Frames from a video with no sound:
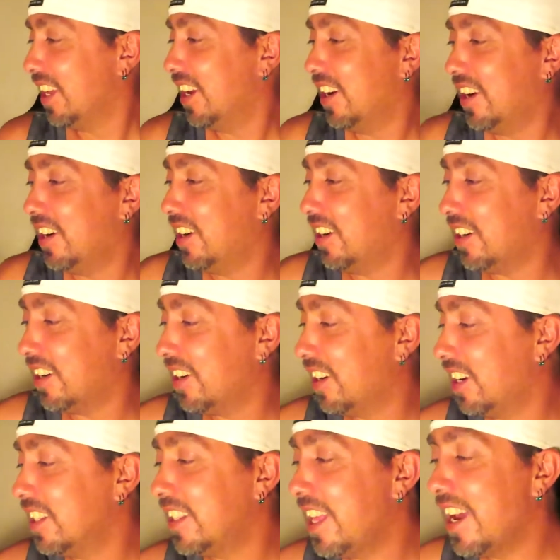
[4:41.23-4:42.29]
Oh,
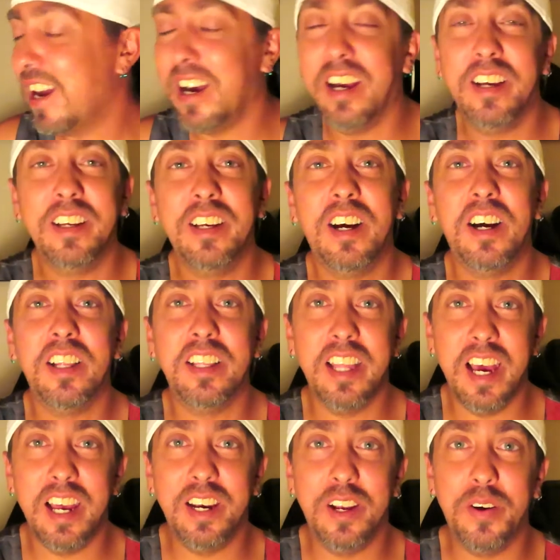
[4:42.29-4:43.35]
on that on
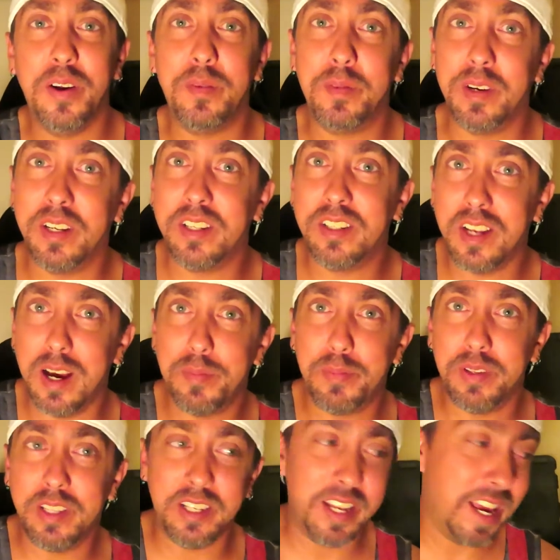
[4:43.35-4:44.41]
that note, I'm gonna stop
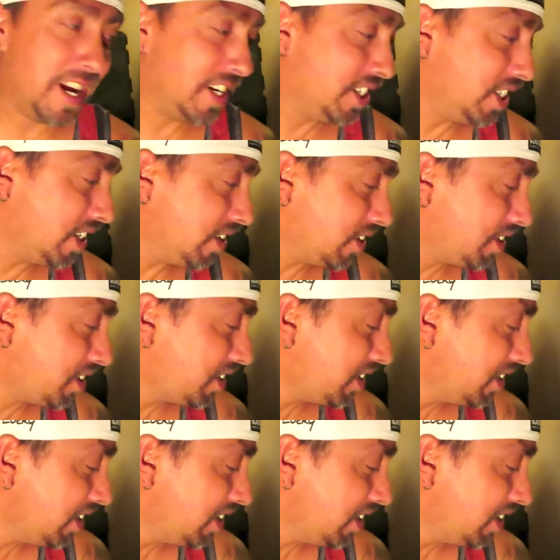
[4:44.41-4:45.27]
with dad jokes.